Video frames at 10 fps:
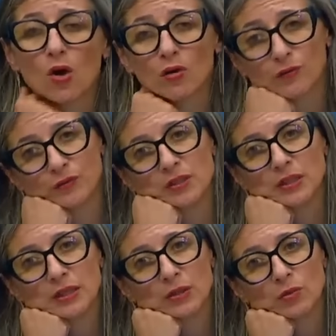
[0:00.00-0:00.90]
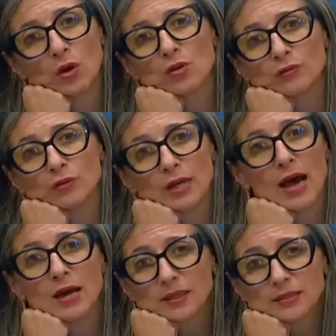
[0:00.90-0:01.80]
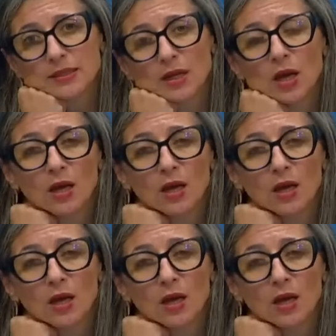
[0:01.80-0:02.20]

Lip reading: of the wrongful act